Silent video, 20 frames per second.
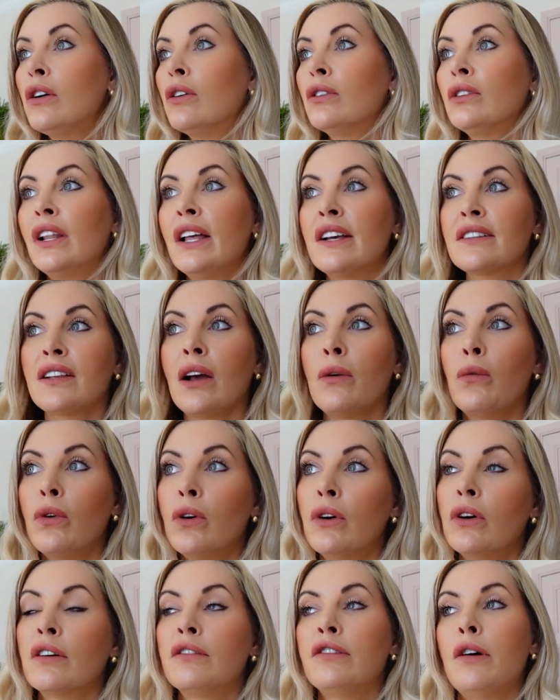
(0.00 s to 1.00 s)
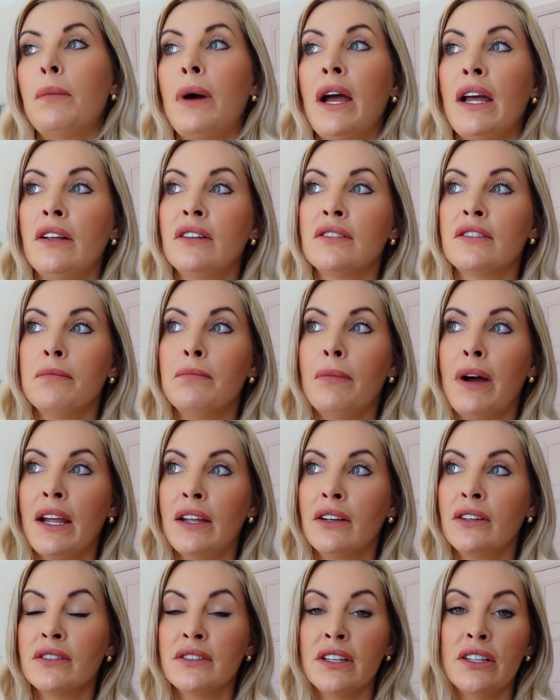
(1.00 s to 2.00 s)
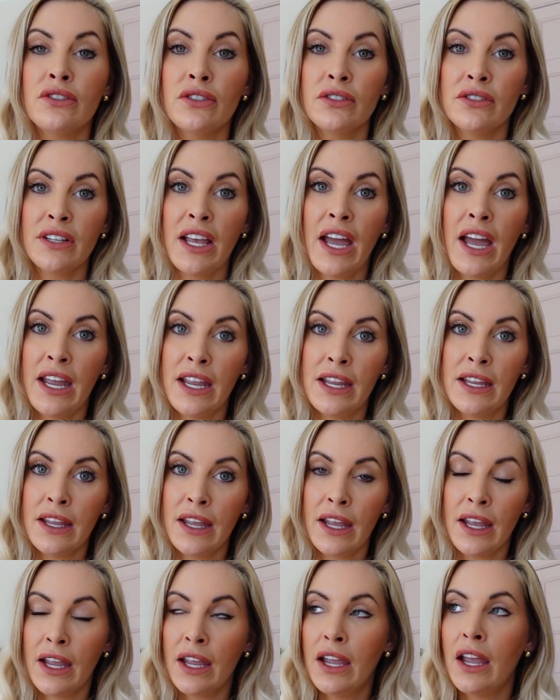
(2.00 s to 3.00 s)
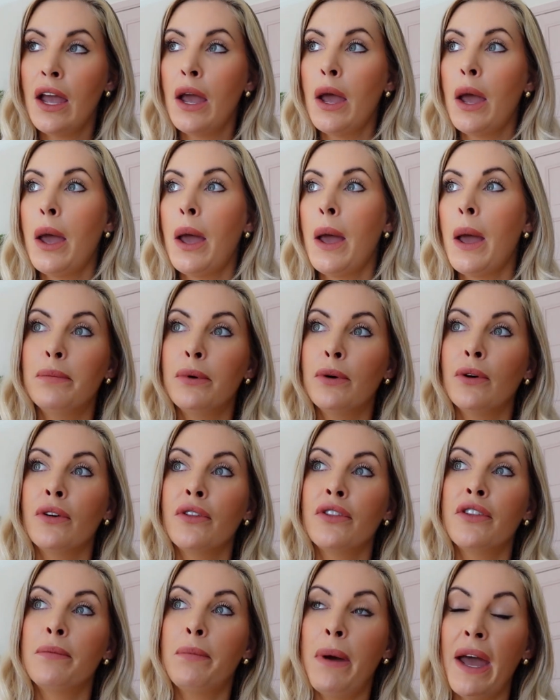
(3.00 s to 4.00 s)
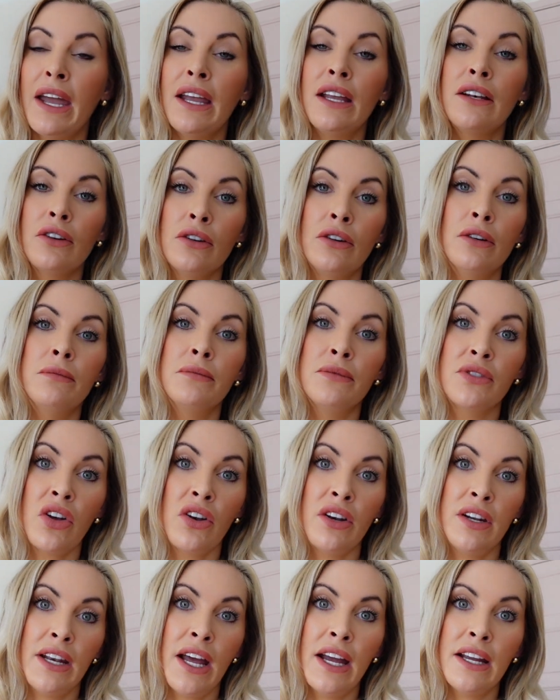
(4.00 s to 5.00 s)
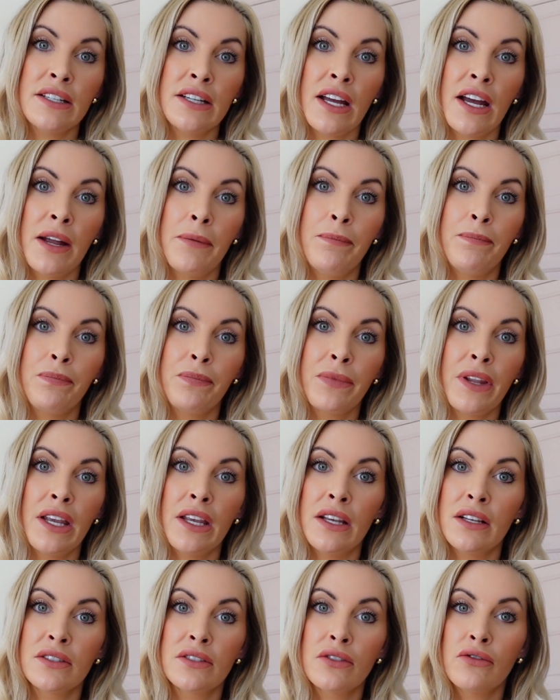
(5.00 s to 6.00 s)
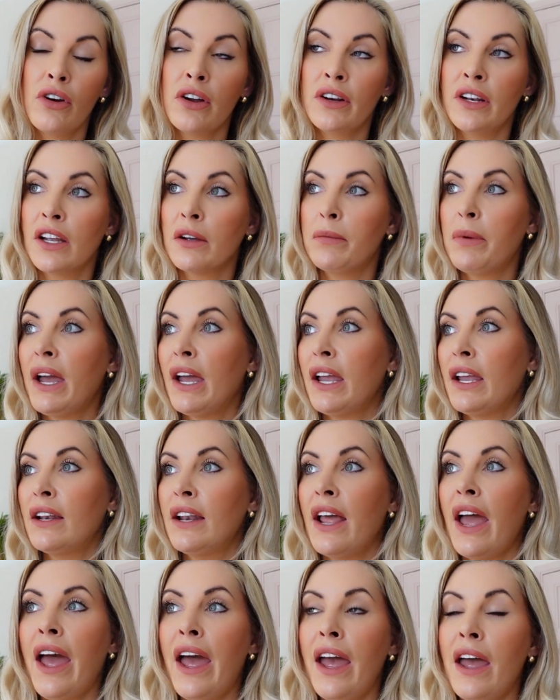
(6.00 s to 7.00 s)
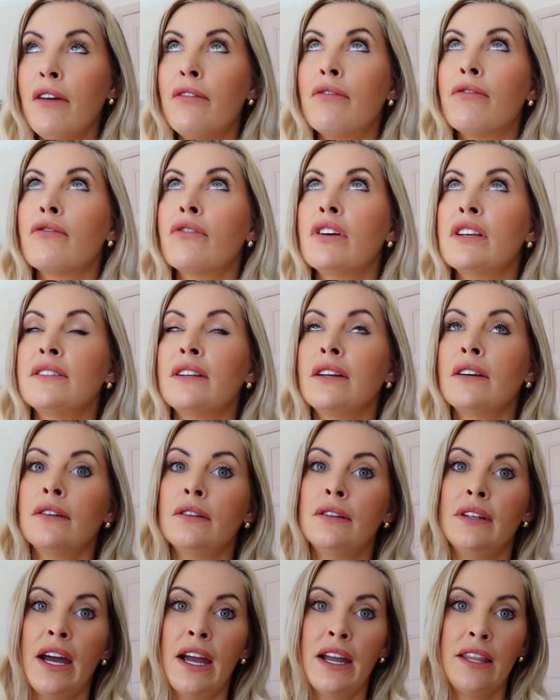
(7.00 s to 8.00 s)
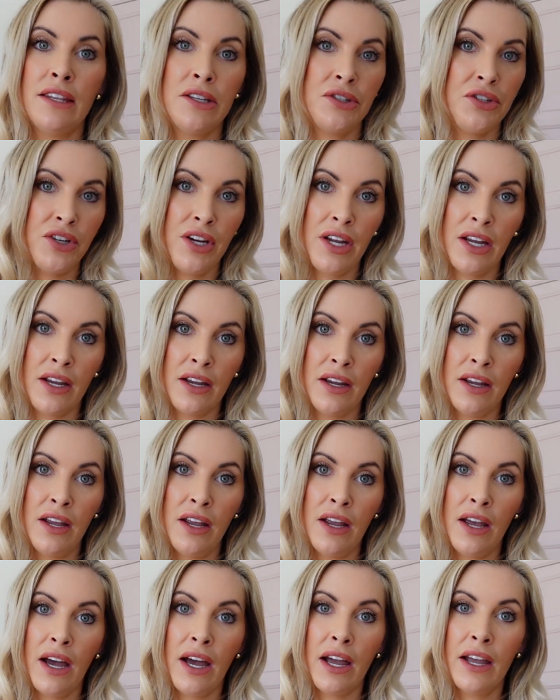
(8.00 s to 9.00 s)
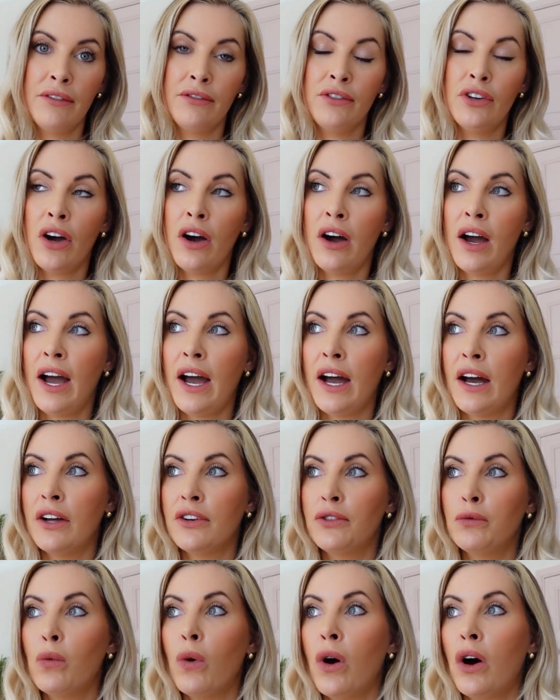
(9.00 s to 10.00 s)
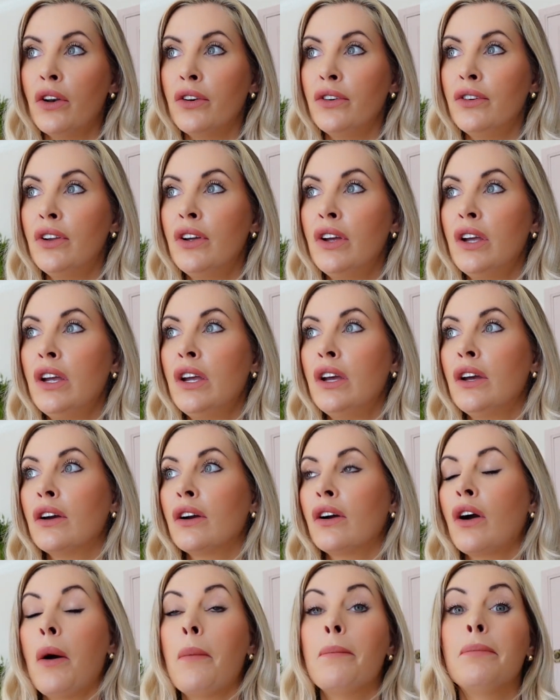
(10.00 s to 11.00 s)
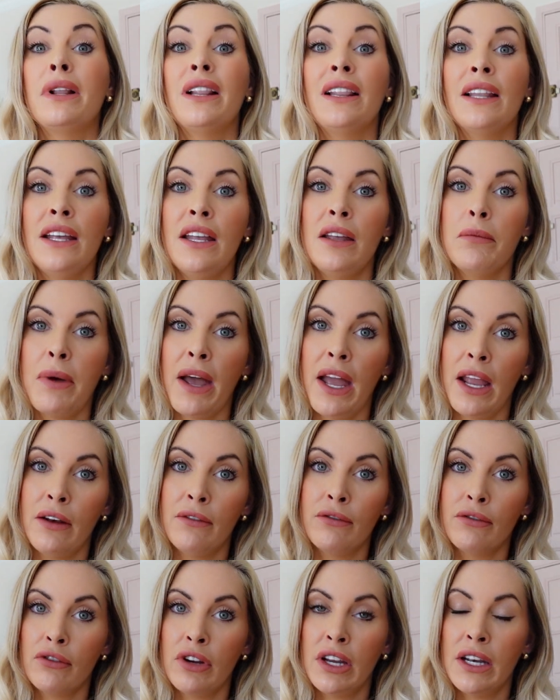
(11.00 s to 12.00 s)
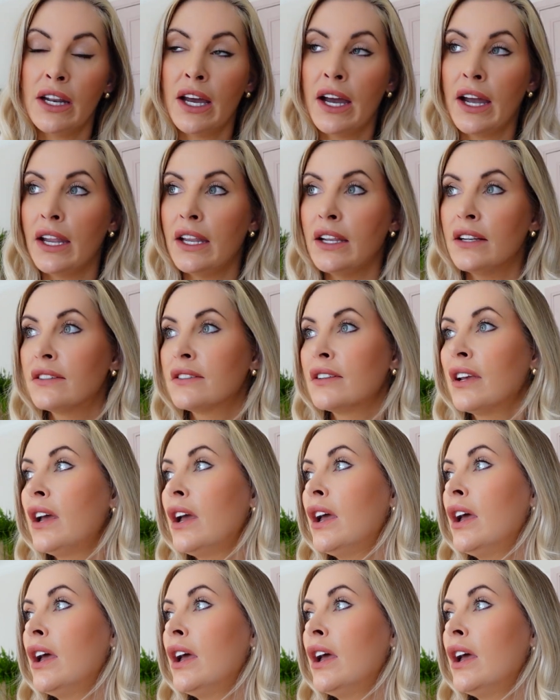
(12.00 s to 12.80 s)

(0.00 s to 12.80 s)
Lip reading: Unless I walk for miles and miles, it does get achy. But the pain comes on a nighttime. It's chronic pain. Every single night this year, I have not had one complete pain-free night.